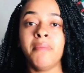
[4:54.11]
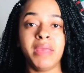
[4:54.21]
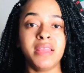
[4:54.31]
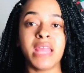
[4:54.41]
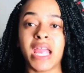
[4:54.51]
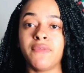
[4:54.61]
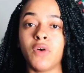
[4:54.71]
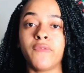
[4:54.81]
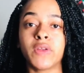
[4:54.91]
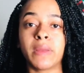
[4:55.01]
Be
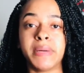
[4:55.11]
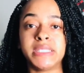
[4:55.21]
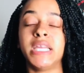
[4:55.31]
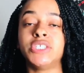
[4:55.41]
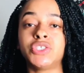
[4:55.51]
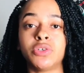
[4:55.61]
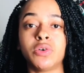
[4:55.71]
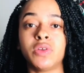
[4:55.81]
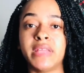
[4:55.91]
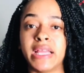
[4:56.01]
thankful for the
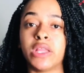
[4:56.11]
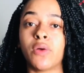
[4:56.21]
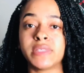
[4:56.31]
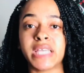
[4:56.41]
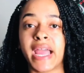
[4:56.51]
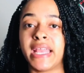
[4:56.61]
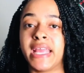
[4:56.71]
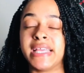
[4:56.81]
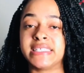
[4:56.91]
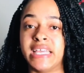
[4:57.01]
potential that loan
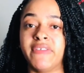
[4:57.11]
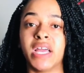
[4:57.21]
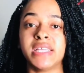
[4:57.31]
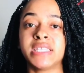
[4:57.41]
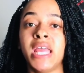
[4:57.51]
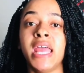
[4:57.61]
signing is giving us.